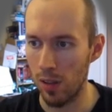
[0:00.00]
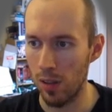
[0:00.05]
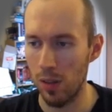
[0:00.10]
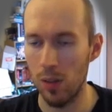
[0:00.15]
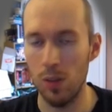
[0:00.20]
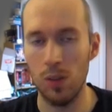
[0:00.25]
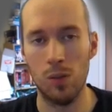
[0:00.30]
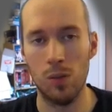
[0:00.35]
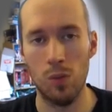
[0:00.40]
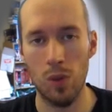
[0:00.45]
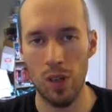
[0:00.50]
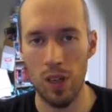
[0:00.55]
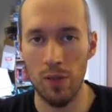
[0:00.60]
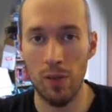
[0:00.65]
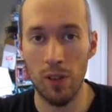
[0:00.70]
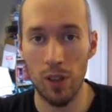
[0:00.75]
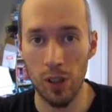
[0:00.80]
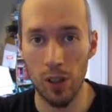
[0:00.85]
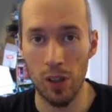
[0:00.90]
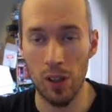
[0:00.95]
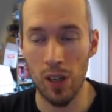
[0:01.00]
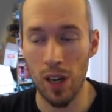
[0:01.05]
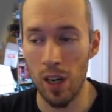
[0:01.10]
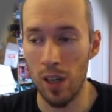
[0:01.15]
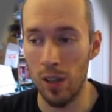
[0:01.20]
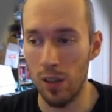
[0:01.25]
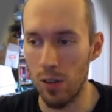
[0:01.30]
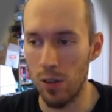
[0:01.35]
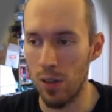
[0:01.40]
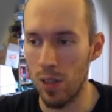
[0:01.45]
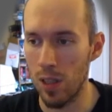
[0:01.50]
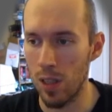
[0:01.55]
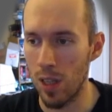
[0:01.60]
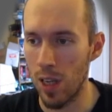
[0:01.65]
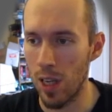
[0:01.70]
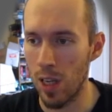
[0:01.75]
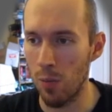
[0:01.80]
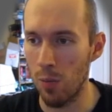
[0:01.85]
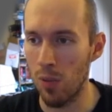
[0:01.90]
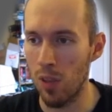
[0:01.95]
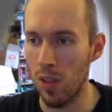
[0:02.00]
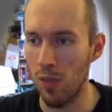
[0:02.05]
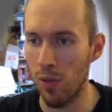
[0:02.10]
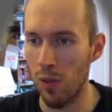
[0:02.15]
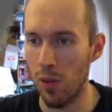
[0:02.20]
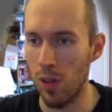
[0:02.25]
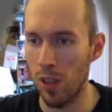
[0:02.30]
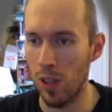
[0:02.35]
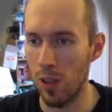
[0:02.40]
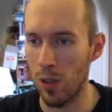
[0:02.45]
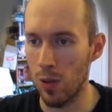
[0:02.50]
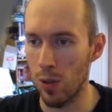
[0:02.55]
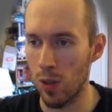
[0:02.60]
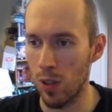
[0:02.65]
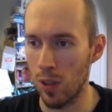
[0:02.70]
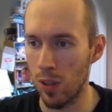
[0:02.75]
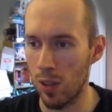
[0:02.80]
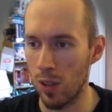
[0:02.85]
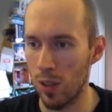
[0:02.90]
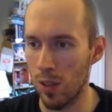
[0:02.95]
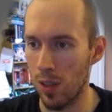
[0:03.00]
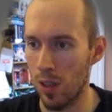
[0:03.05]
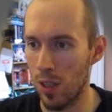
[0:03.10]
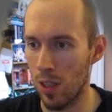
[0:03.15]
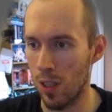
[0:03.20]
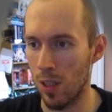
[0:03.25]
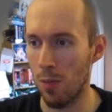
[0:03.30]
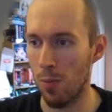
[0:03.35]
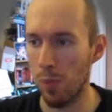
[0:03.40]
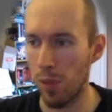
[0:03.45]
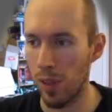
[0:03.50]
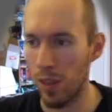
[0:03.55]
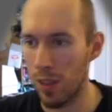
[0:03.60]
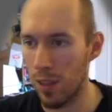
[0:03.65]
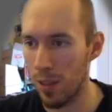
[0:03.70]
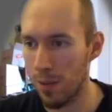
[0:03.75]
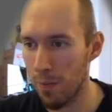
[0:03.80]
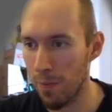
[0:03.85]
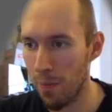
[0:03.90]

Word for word: or whatever your character is named if you're not using this template.